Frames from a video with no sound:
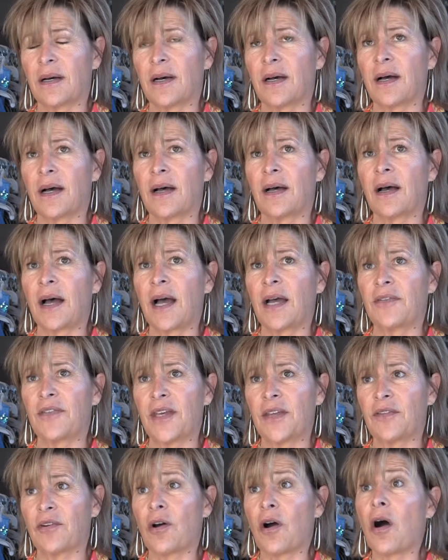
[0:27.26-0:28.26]
Uh, I
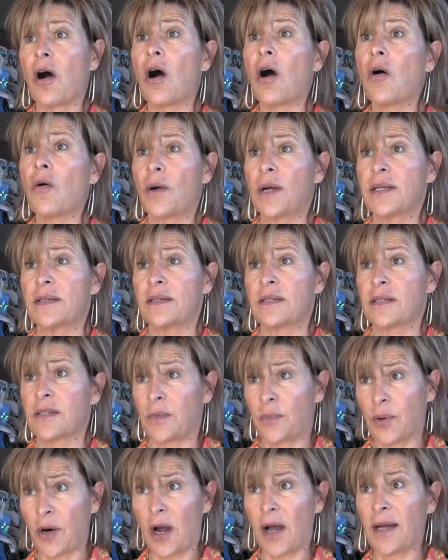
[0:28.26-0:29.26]
think they're always
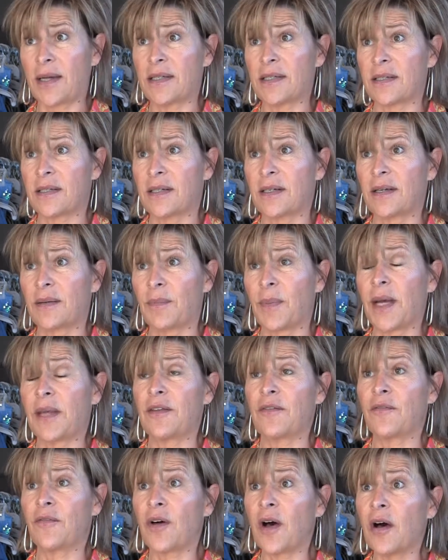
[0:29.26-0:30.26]
surprised by
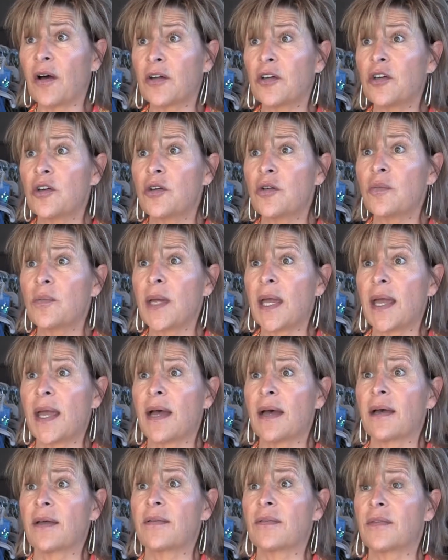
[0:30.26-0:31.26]
the volume
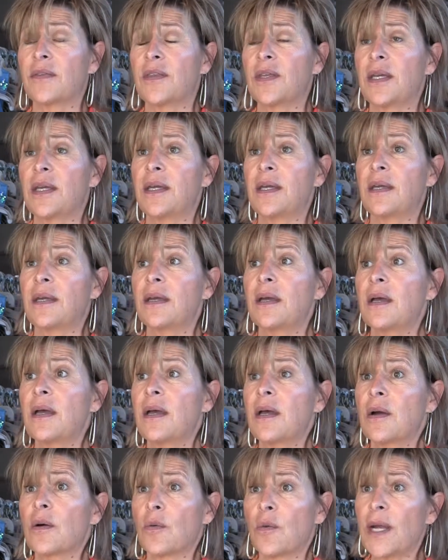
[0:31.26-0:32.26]
and the
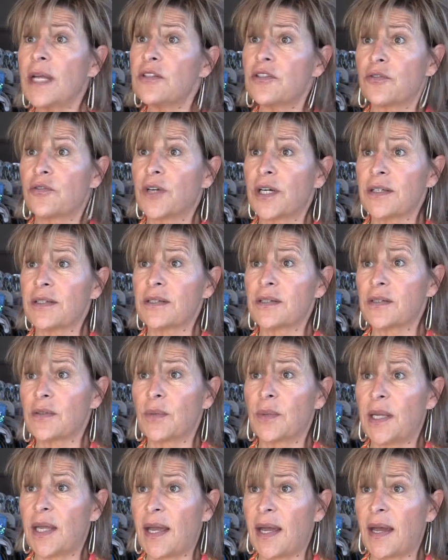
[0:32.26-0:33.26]
range of dresses
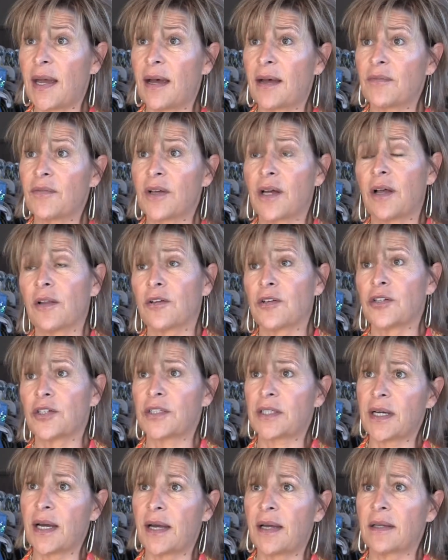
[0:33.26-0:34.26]
we have, colors,
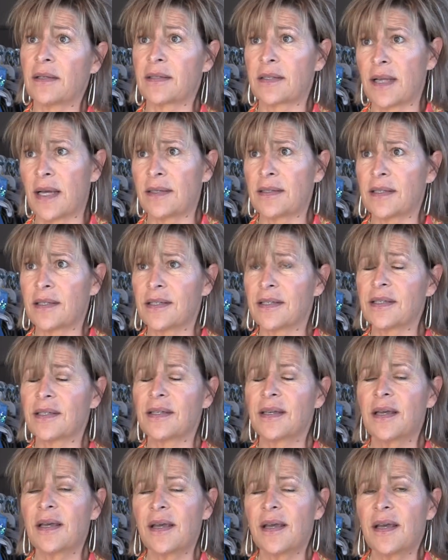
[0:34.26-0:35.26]
styles, sizes.
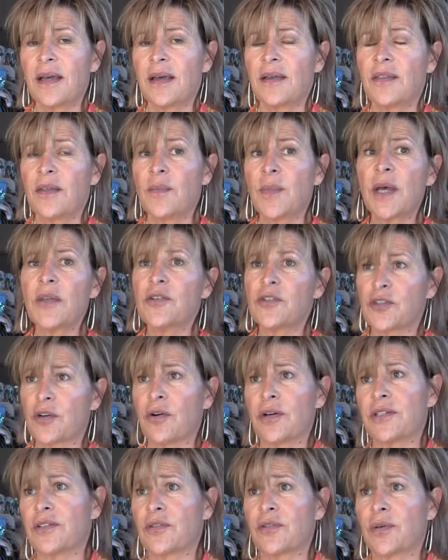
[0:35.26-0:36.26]
The mothers are
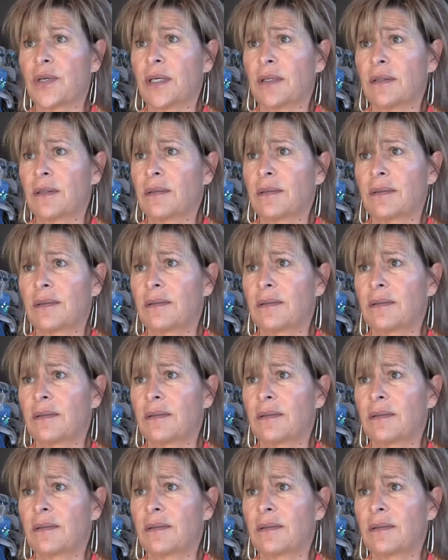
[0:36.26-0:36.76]
always thrilled.